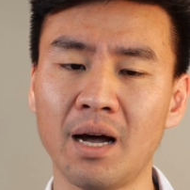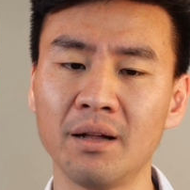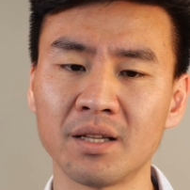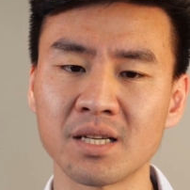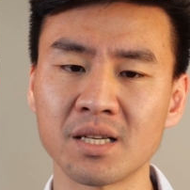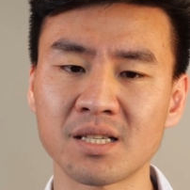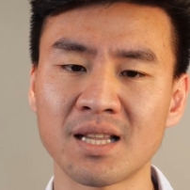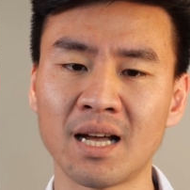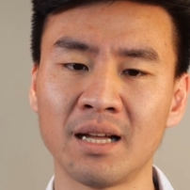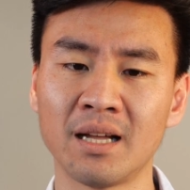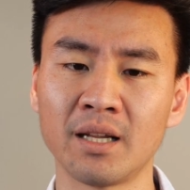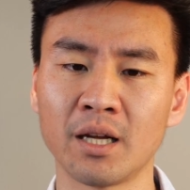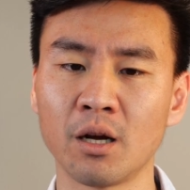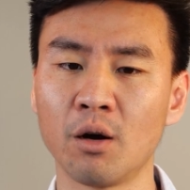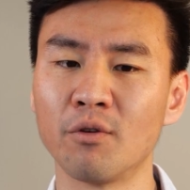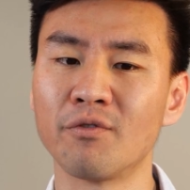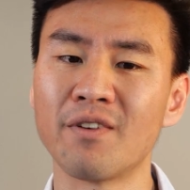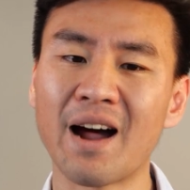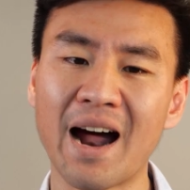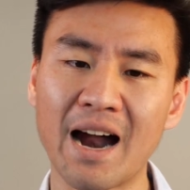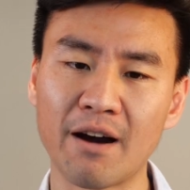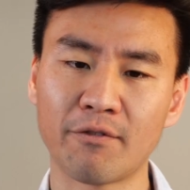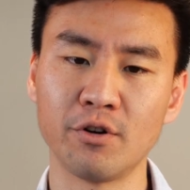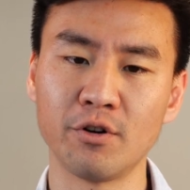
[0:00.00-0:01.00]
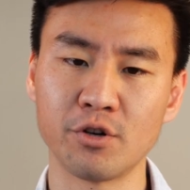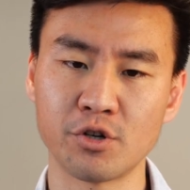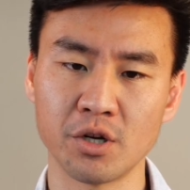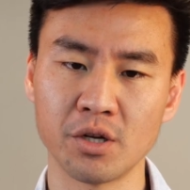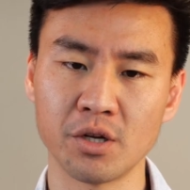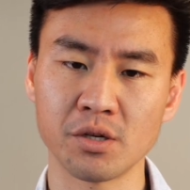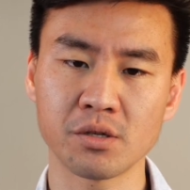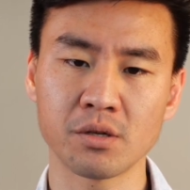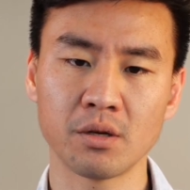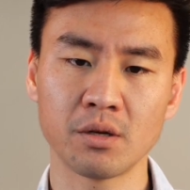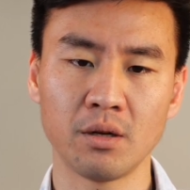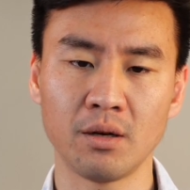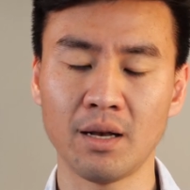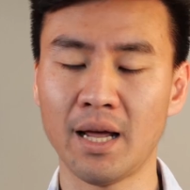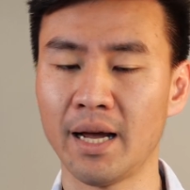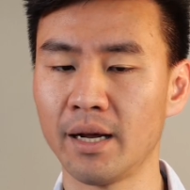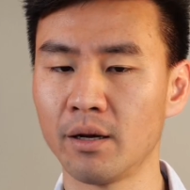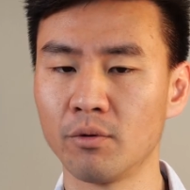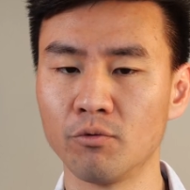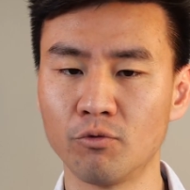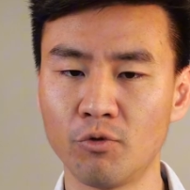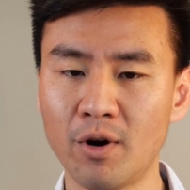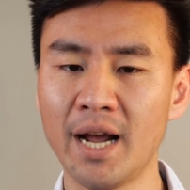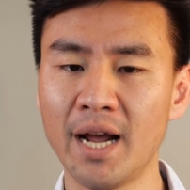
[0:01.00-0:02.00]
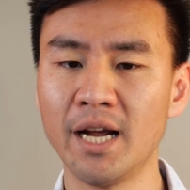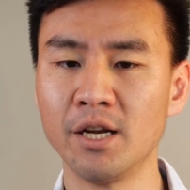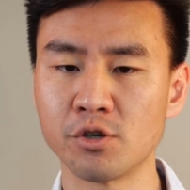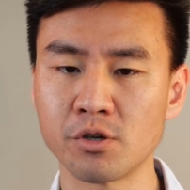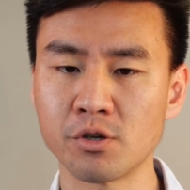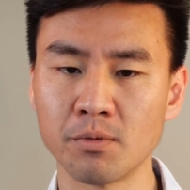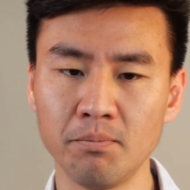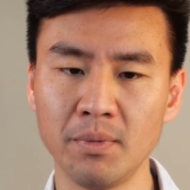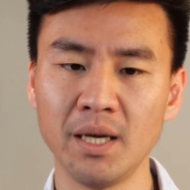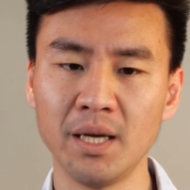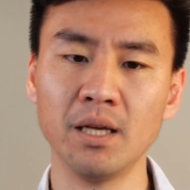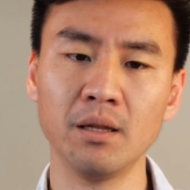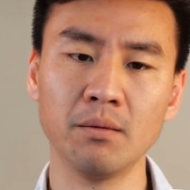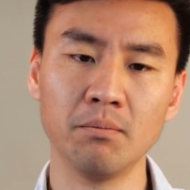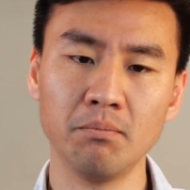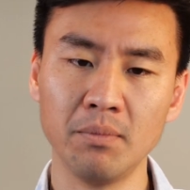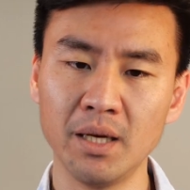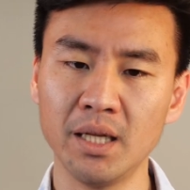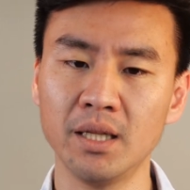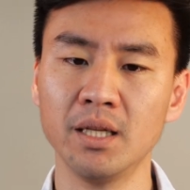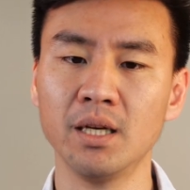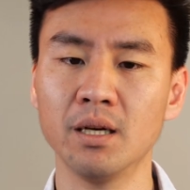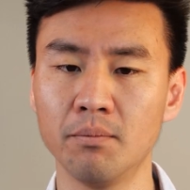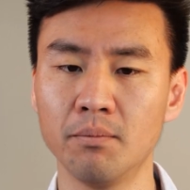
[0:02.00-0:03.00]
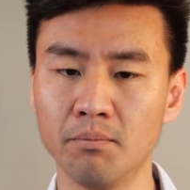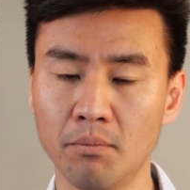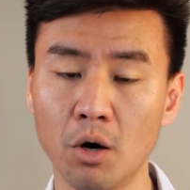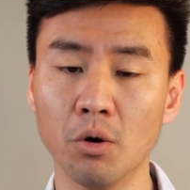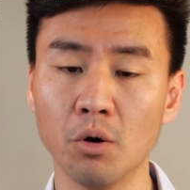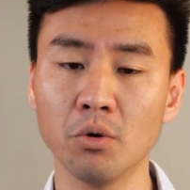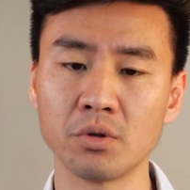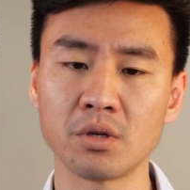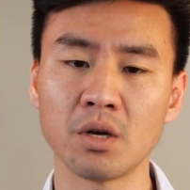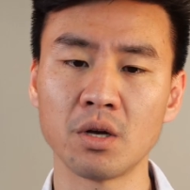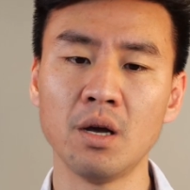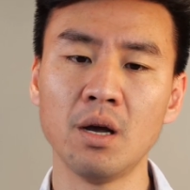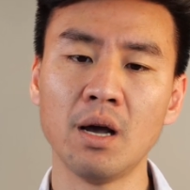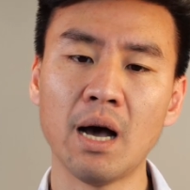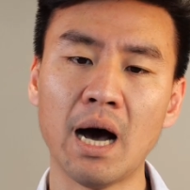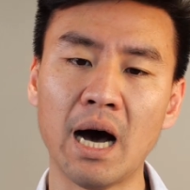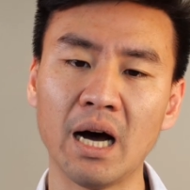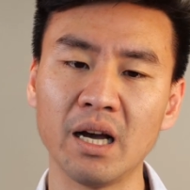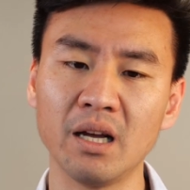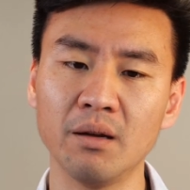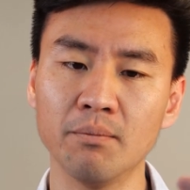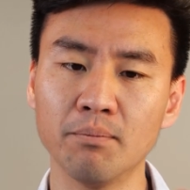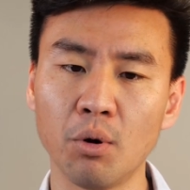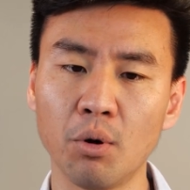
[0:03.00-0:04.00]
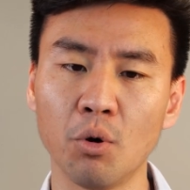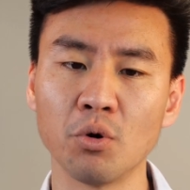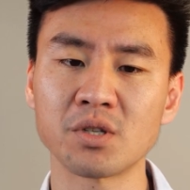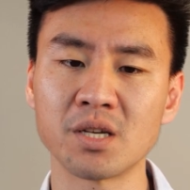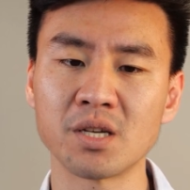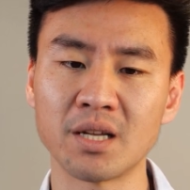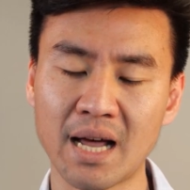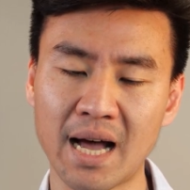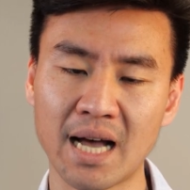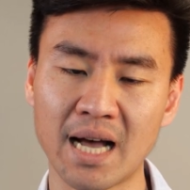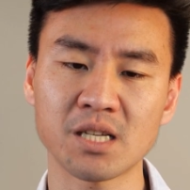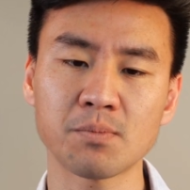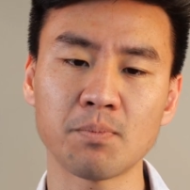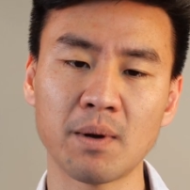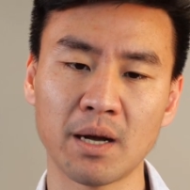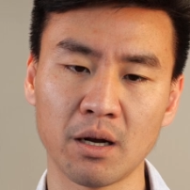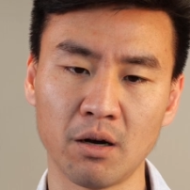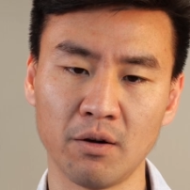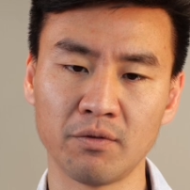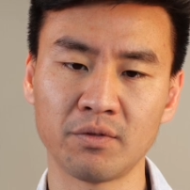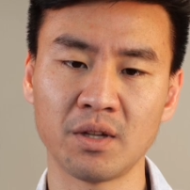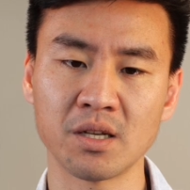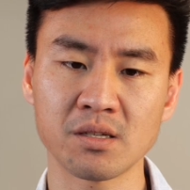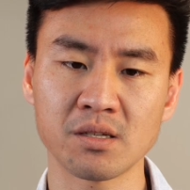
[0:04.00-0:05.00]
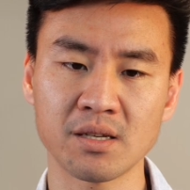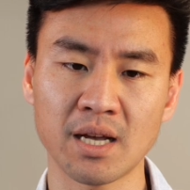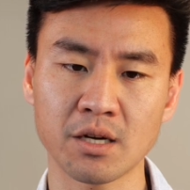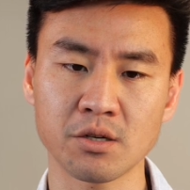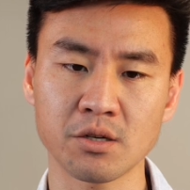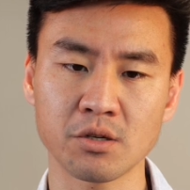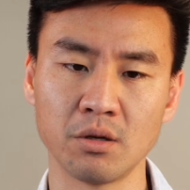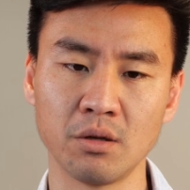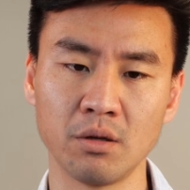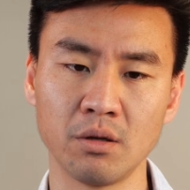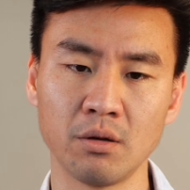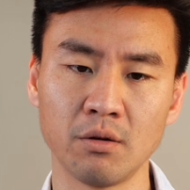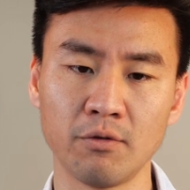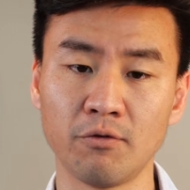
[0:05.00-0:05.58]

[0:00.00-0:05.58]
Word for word: understanding of averages like range, mean, median, mode are important aspects of this section.